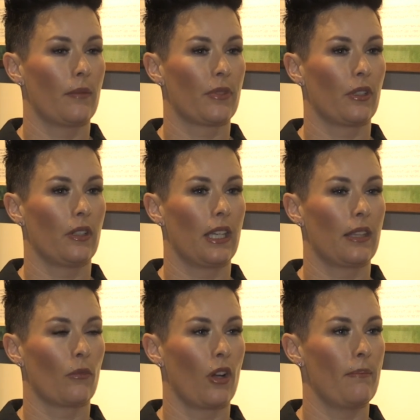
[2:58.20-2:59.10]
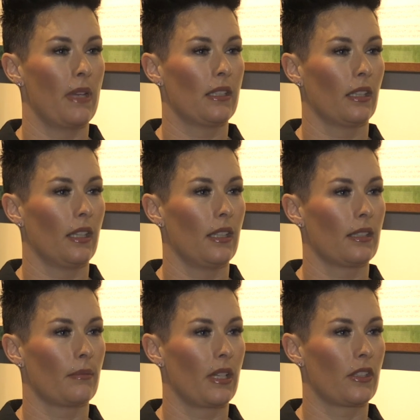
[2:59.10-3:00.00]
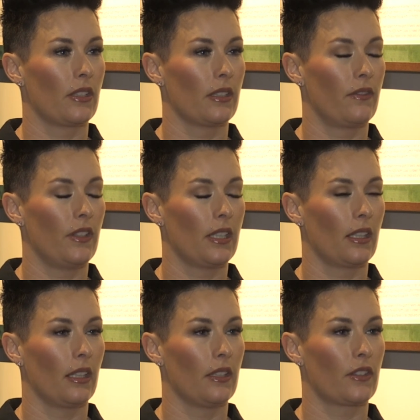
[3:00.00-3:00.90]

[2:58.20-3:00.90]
sort of get them right mentally as much as physically.